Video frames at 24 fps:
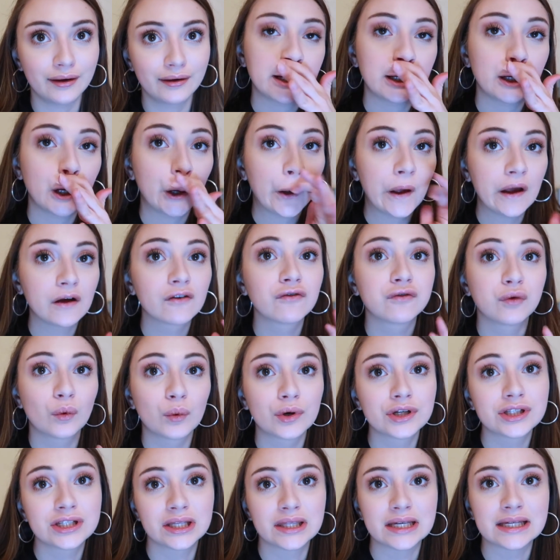I've been looking
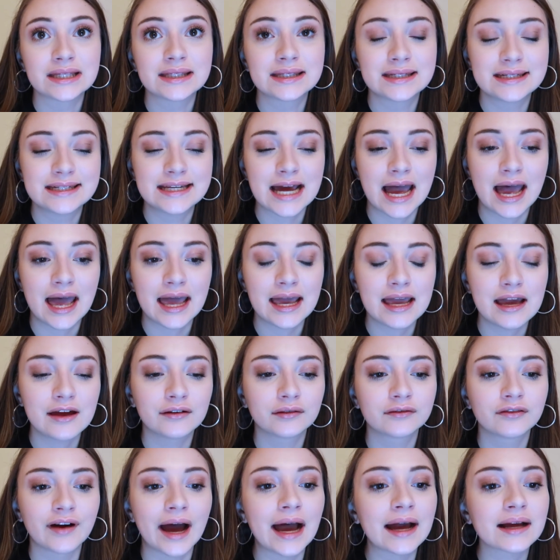forward to this day.
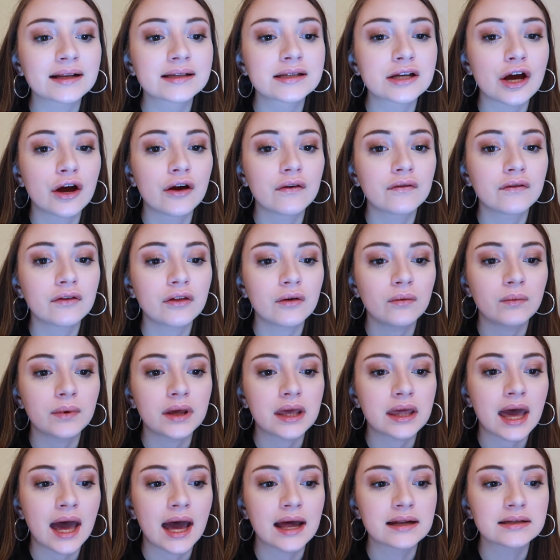In fact, over the
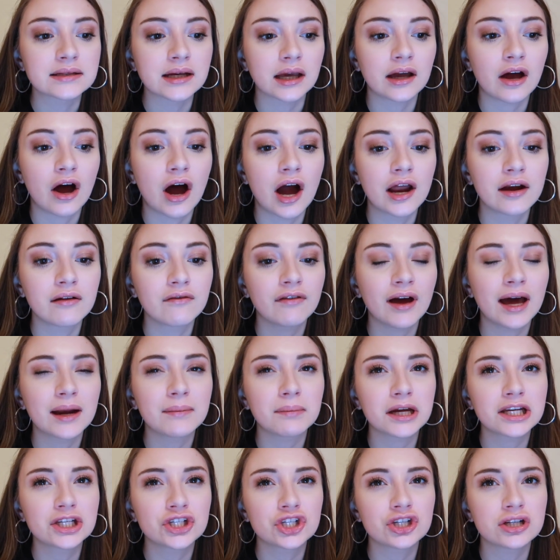weekend I kind of had
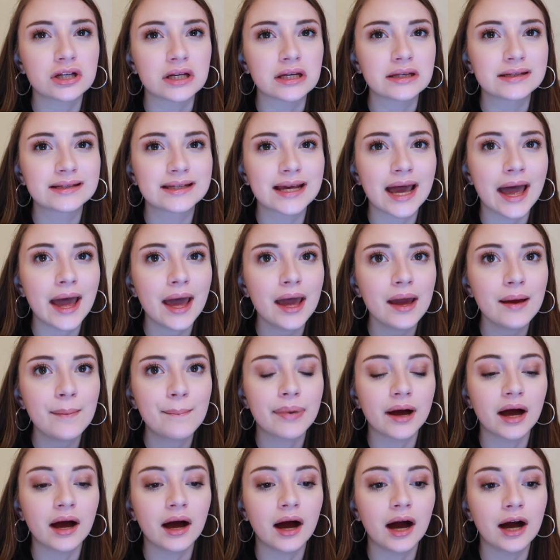my cheat day,
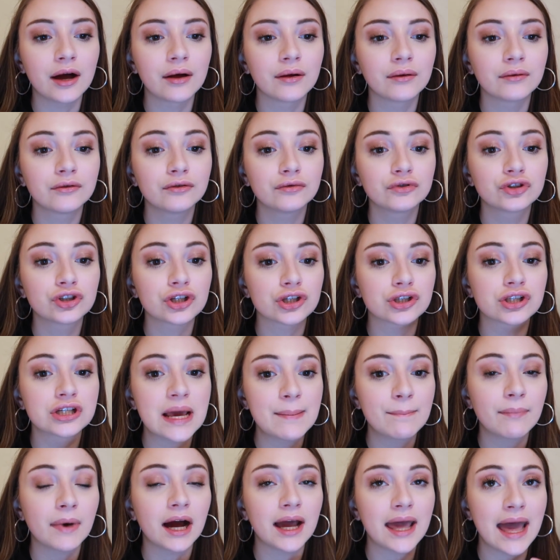but I just,
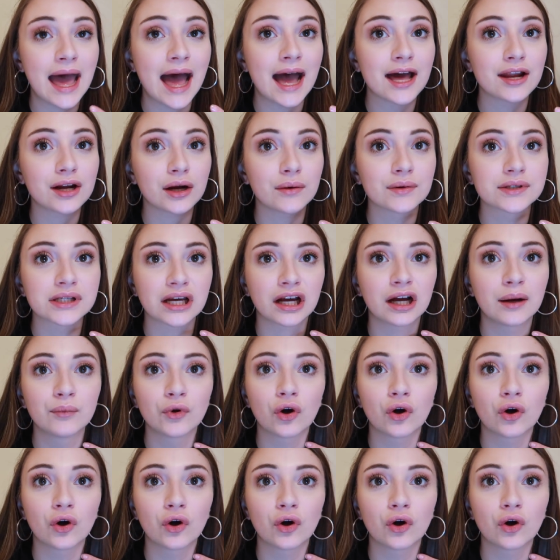in my head, I was like,